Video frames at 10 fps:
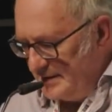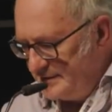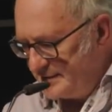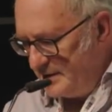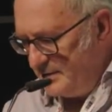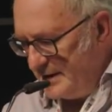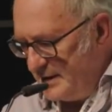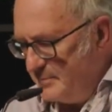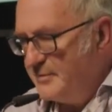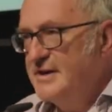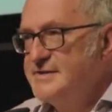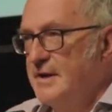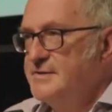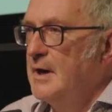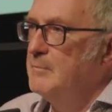So the price
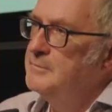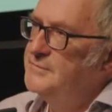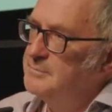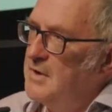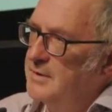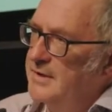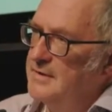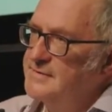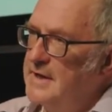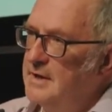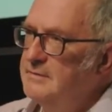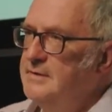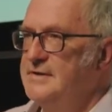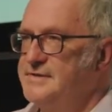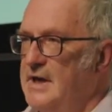goes up, demand goes down,
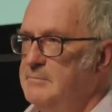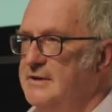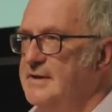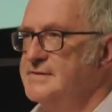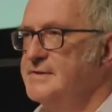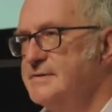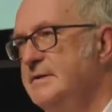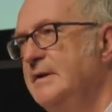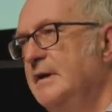it stabilizes.